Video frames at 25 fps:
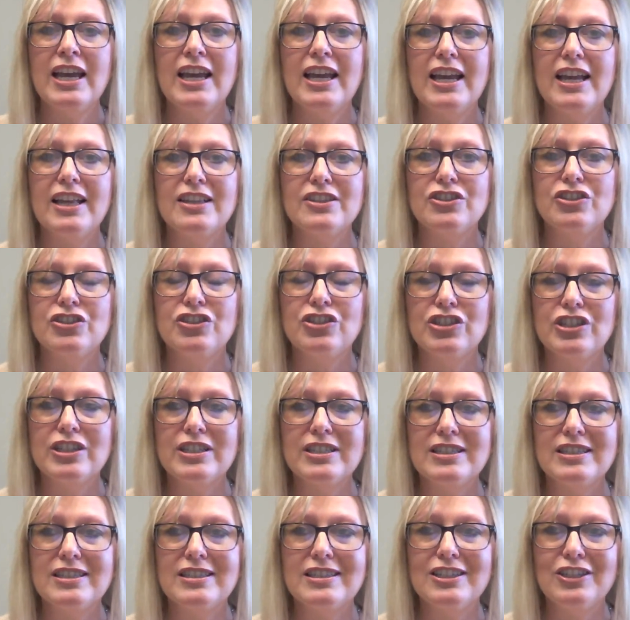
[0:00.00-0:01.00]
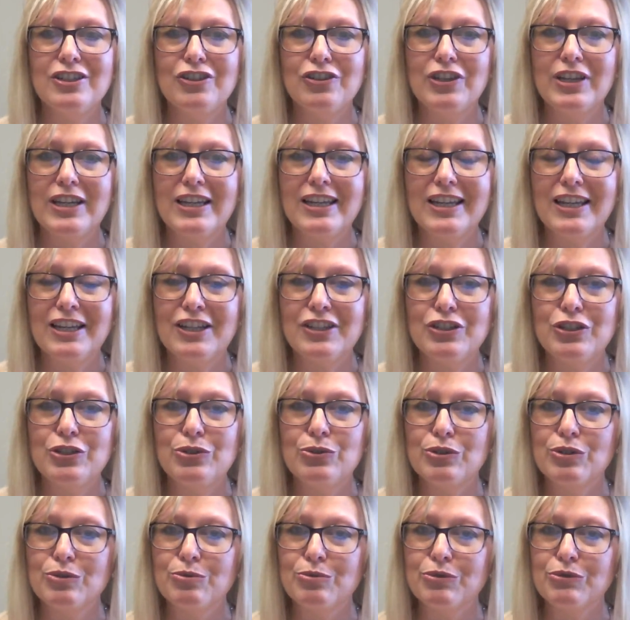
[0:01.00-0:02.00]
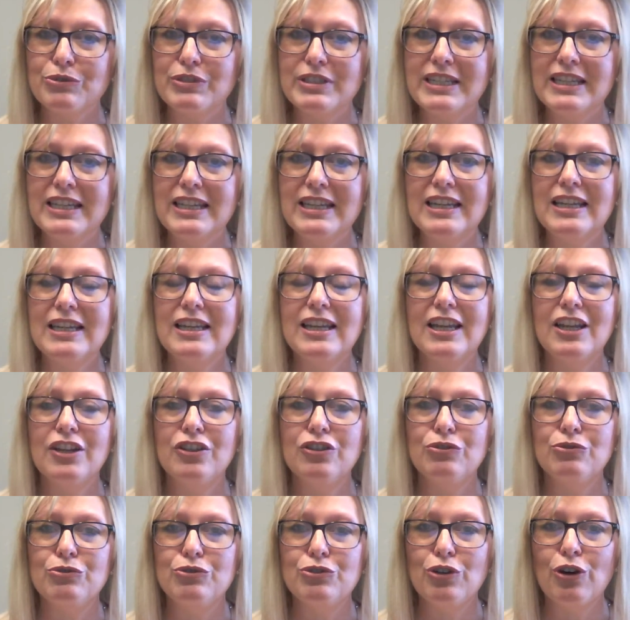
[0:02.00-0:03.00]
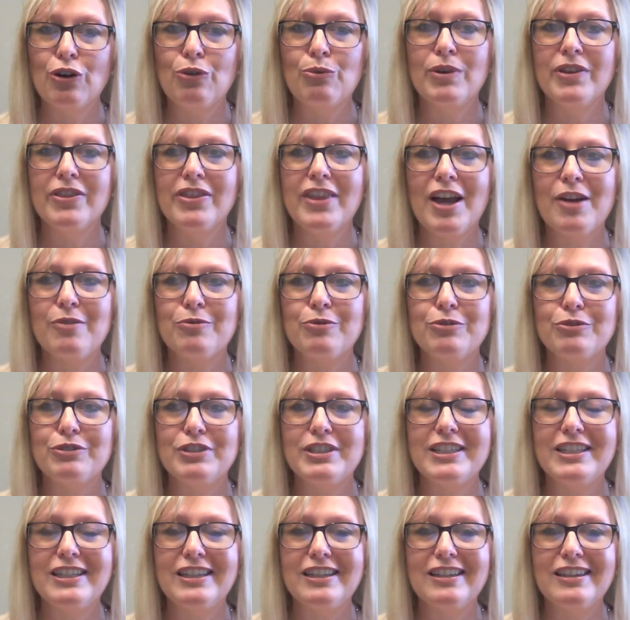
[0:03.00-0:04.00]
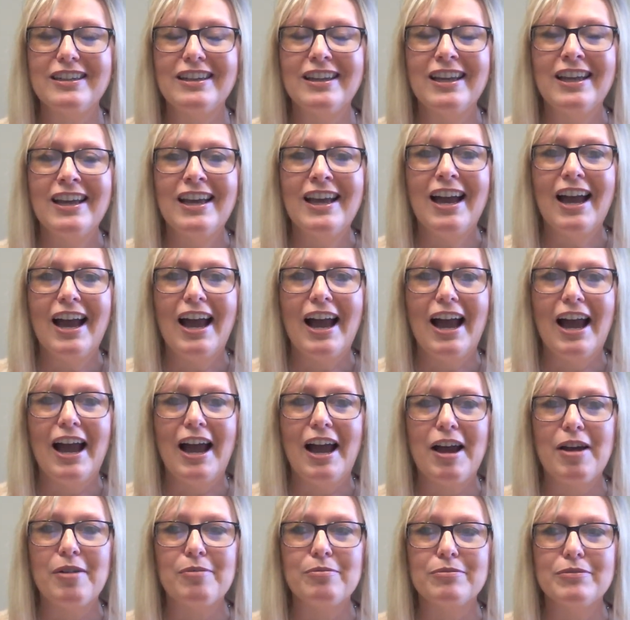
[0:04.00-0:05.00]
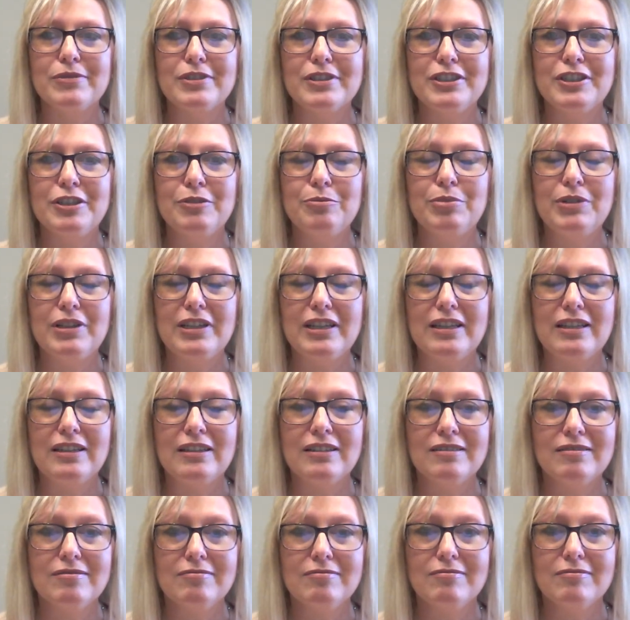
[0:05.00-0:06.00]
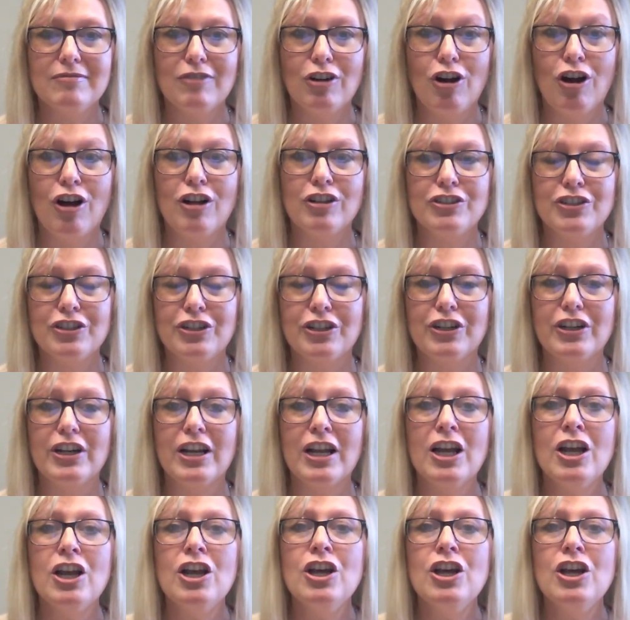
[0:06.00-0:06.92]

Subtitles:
It's just you get into a routine and you don't want that routine to be altered.